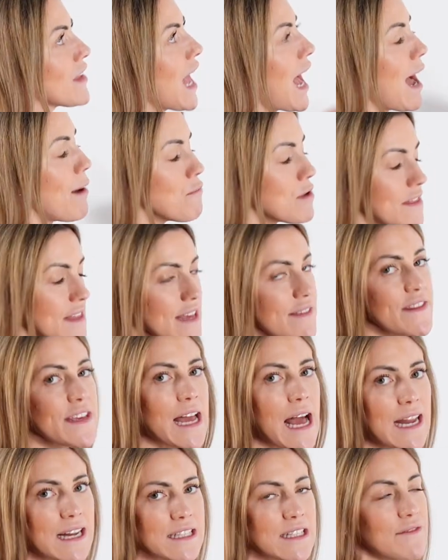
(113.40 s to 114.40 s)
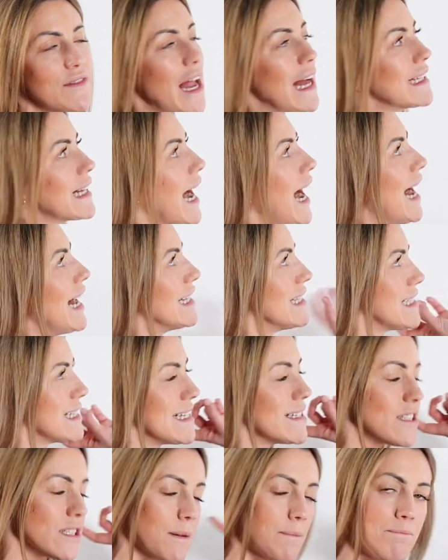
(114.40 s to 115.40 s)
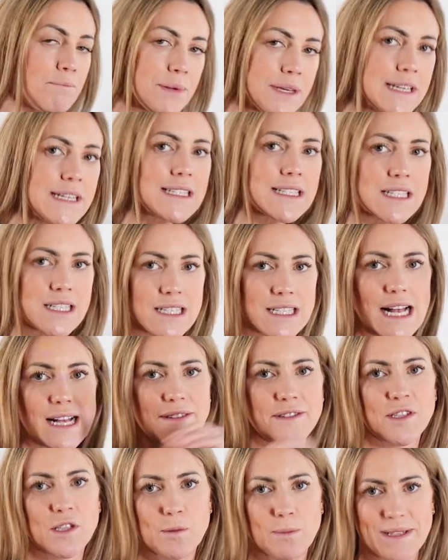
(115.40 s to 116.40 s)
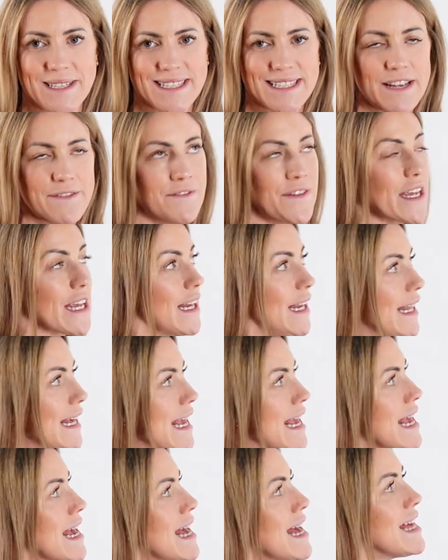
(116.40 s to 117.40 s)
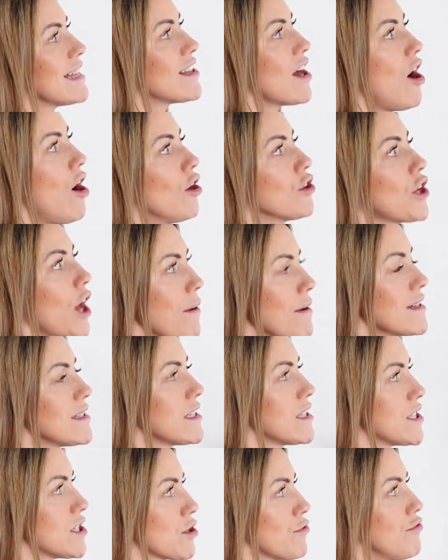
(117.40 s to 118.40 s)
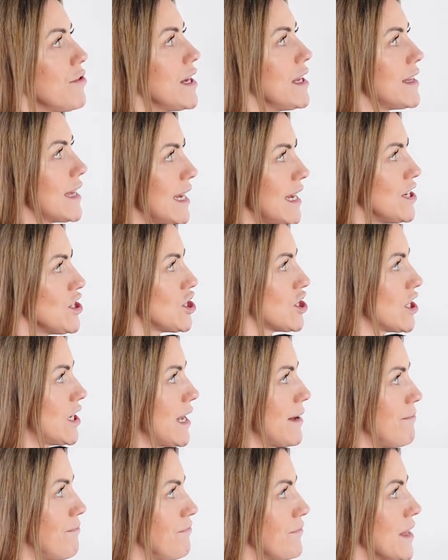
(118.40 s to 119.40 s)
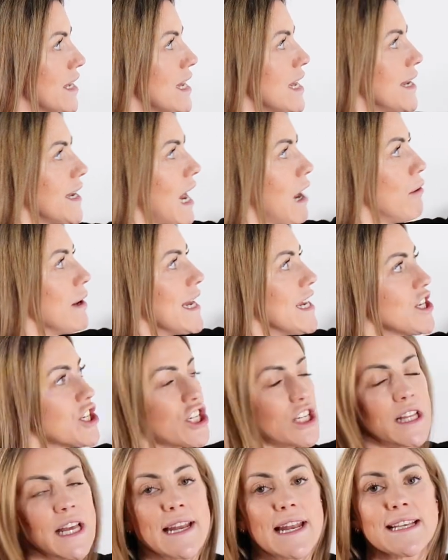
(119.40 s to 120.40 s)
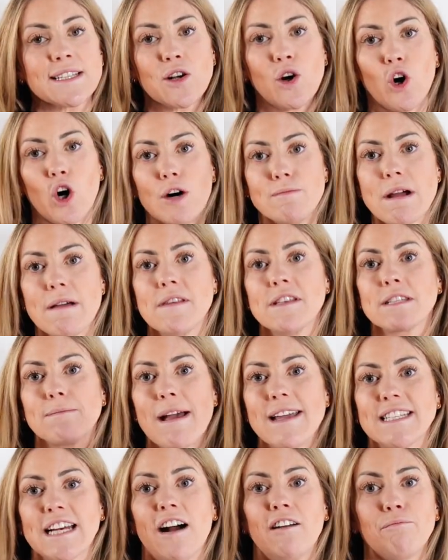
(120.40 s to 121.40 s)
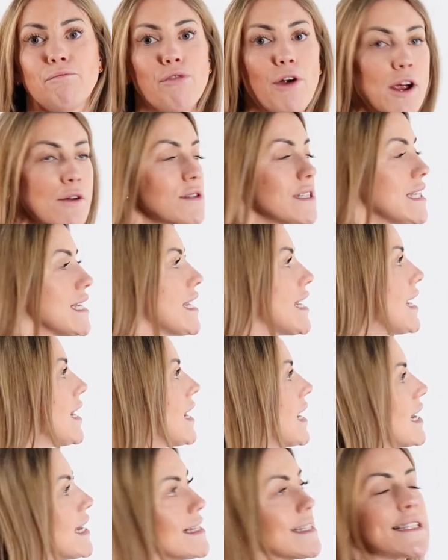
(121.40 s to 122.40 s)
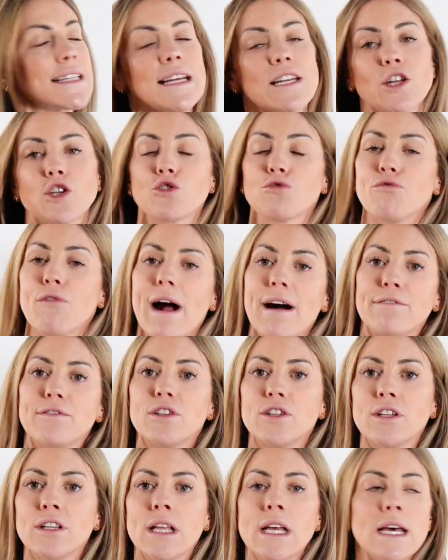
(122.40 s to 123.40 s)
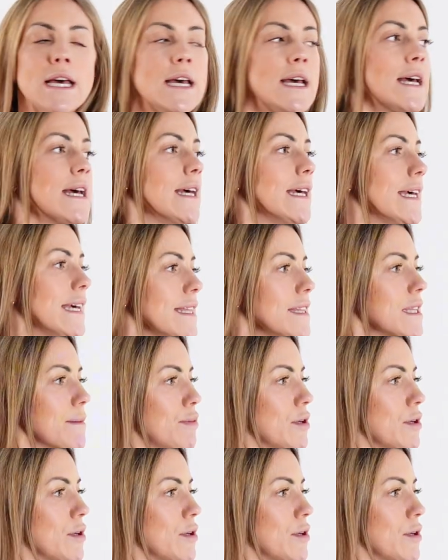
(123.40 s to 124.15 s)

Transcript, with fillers: And within the islets of Langerhans, it's the beta cells specifically that are going to secrete the insulin. Now, insulin is a hormone that's made out of protein. It's going to travel in the